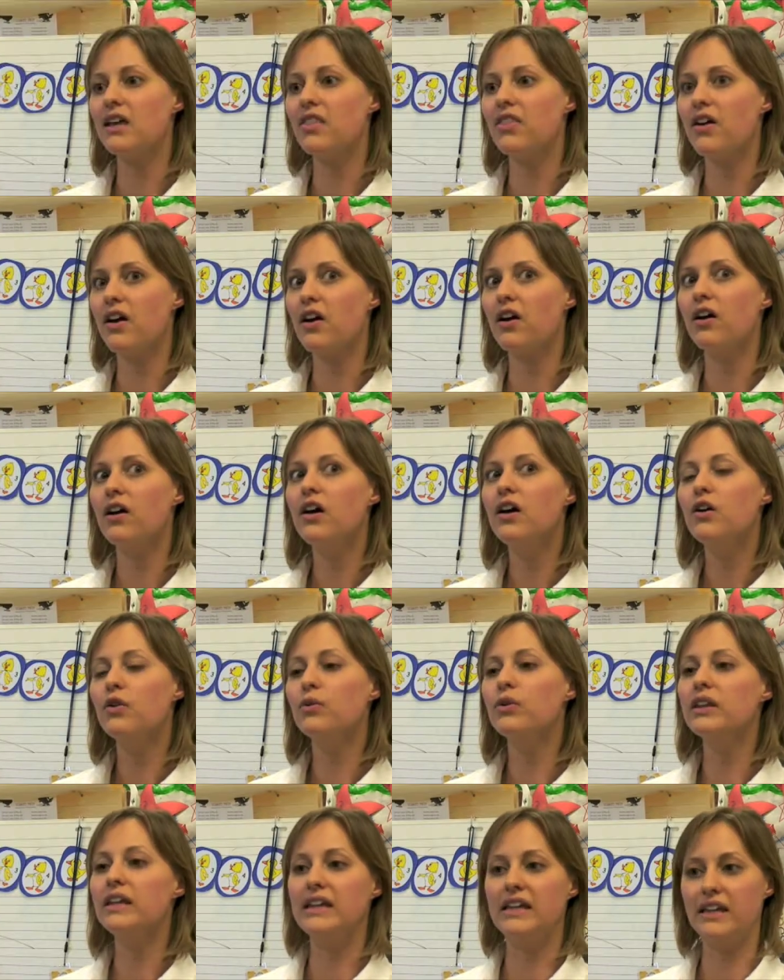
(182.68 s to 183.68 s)
They're
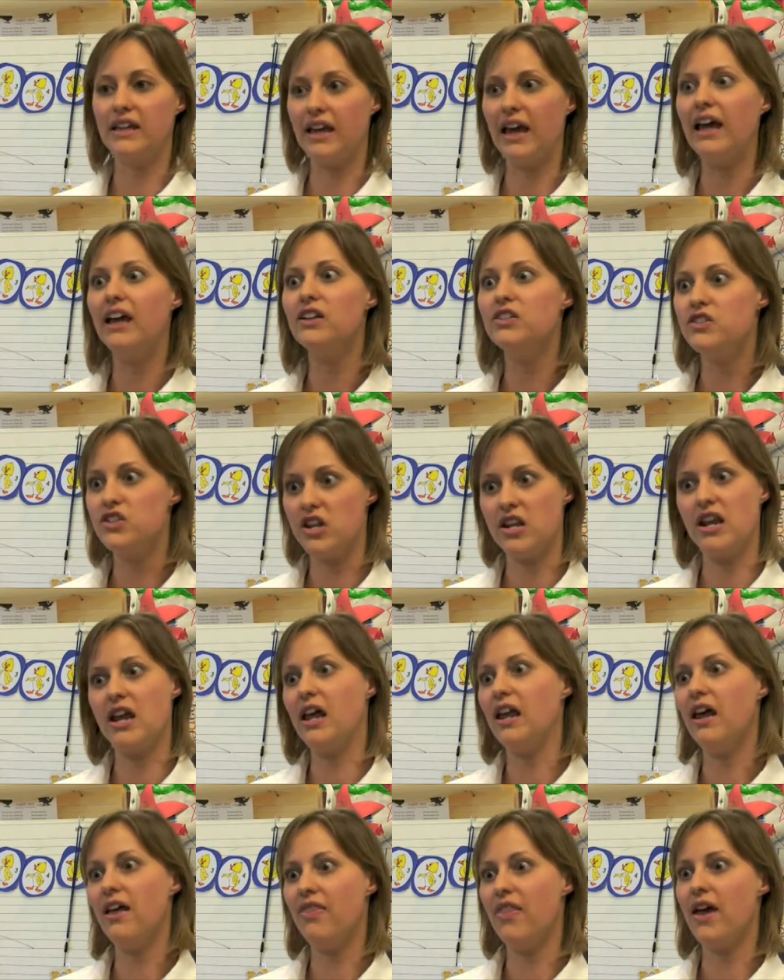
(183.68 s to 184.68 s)
really engaged in
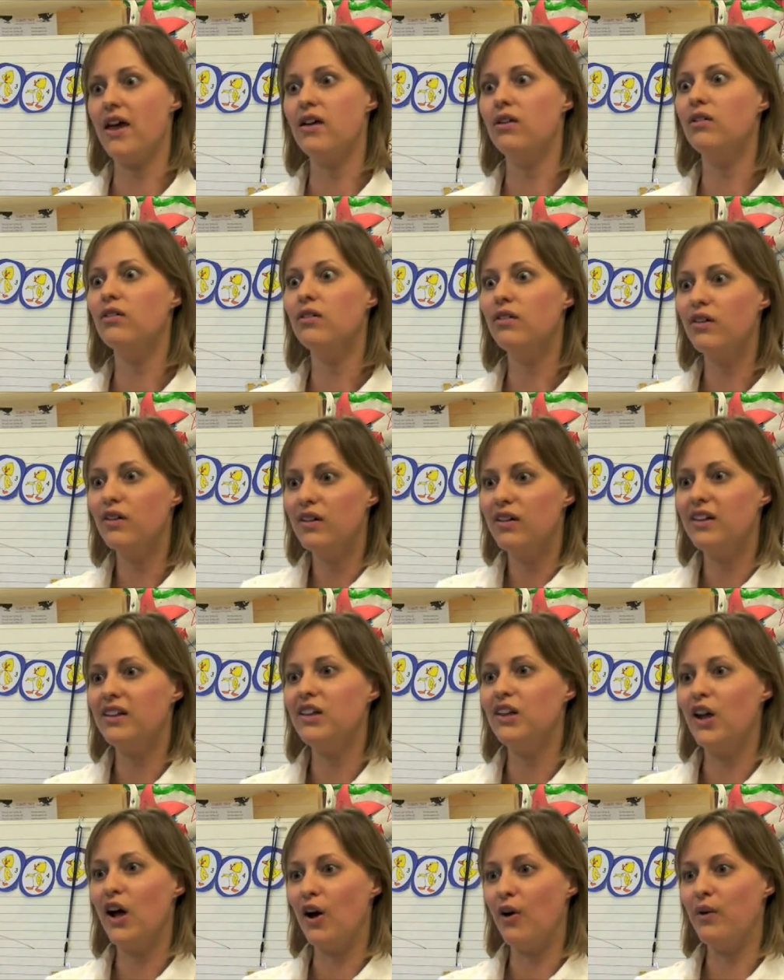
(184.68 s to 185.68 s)
it, and they,
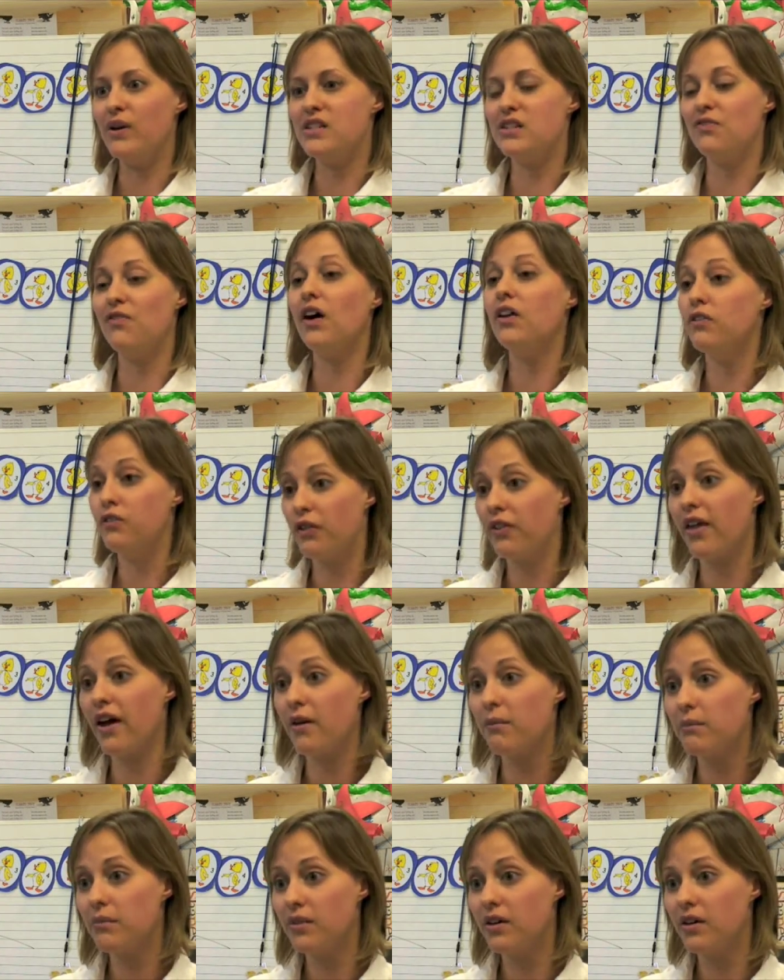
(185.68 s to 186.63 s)
you know, it's fun for them.